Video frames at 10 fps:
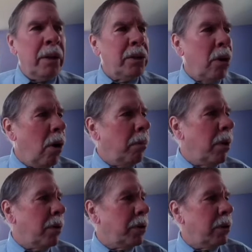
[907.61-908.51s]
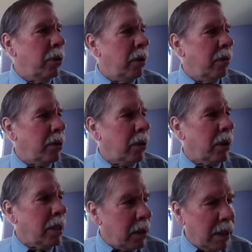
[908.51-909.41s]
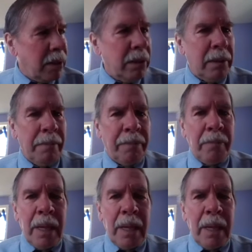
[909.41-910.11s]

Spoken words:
Well, there's almost universal consensus